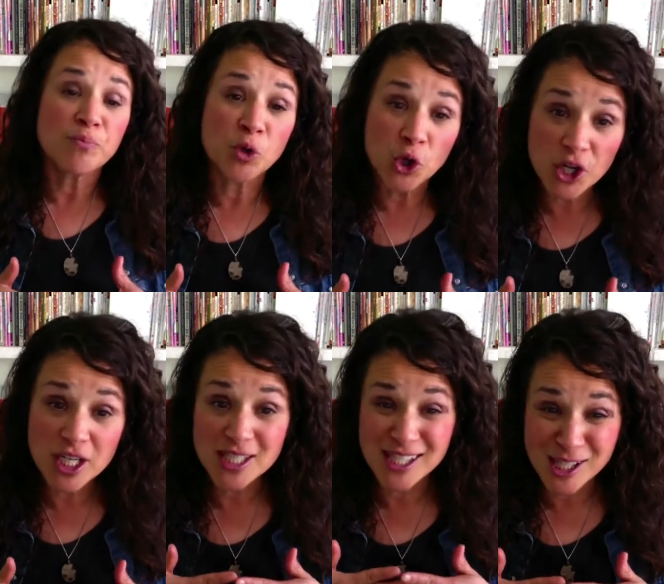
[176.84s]
Good
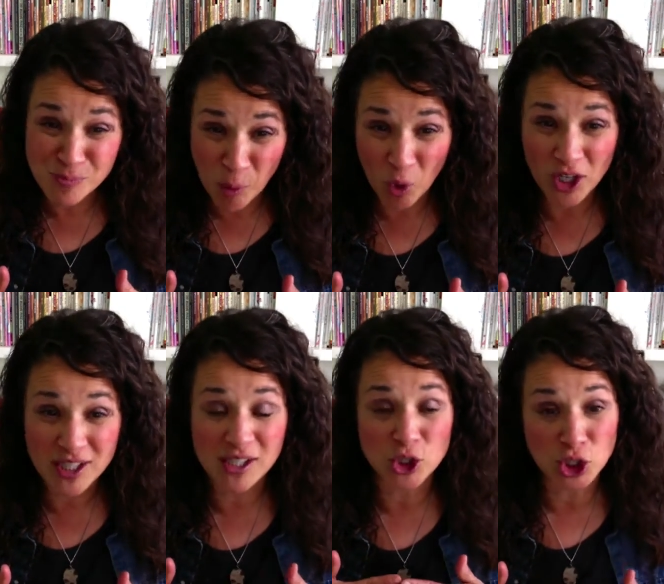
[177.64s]

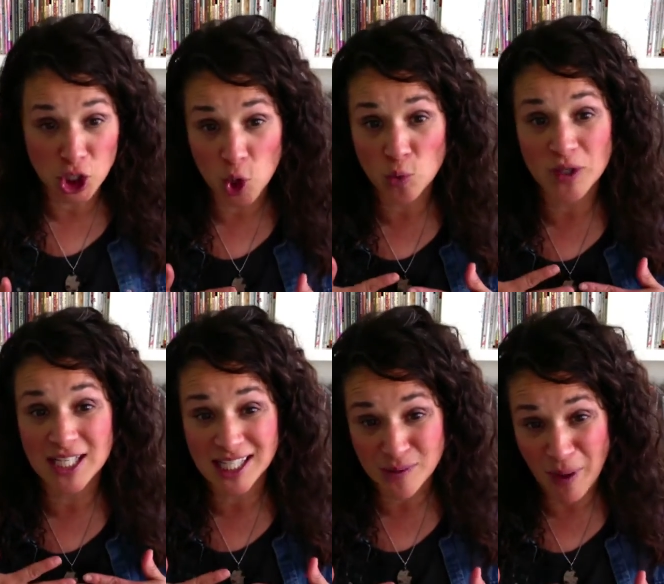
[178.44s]
sports show
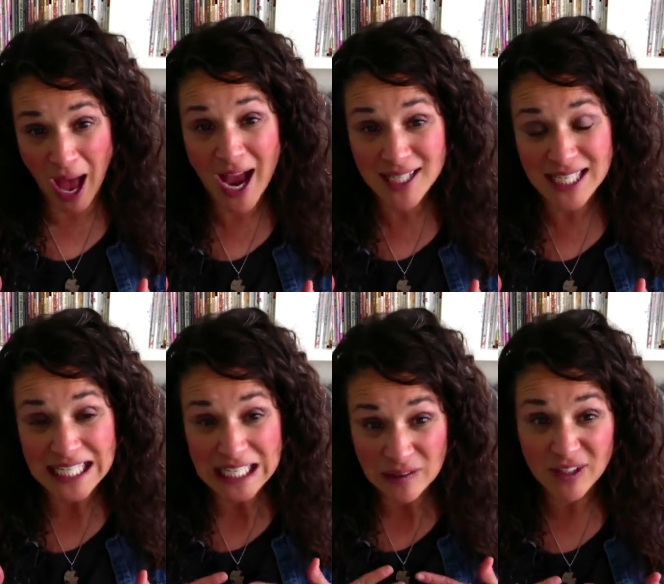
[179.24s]
respect,
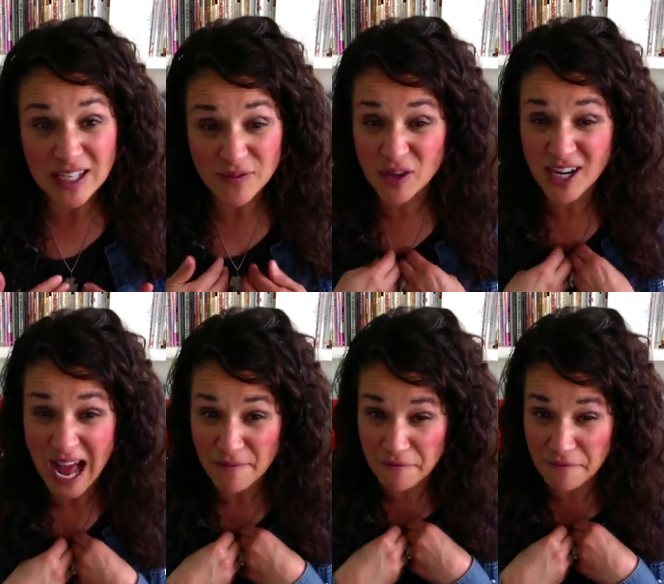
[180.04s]
even if they're not